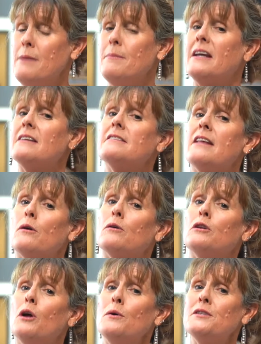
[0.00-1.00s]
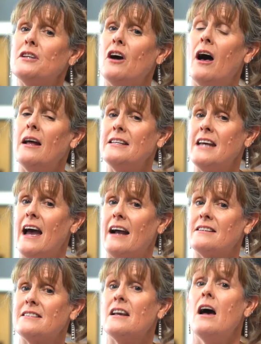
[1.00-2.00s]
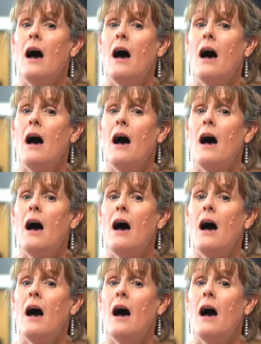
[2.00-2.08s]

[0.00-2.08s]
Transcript: because they're close contacts